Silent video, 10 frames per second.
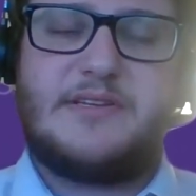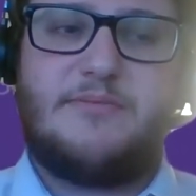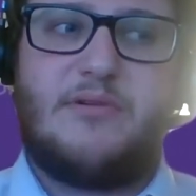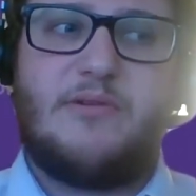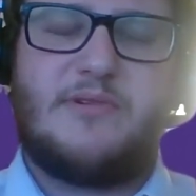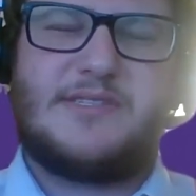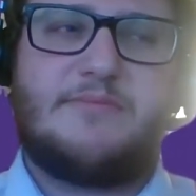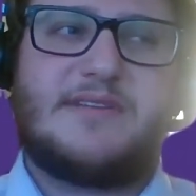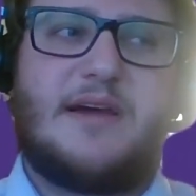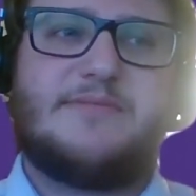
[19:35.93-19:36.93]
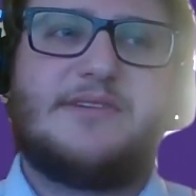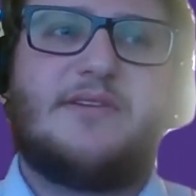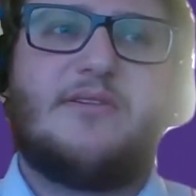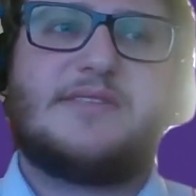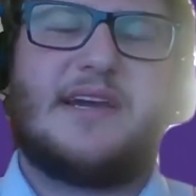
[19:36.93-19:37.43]
to the point where sometimes
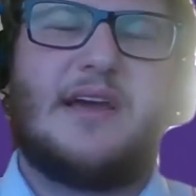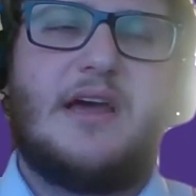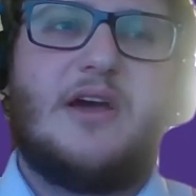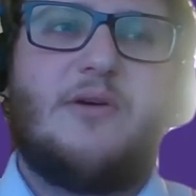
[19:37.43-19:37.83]
it's like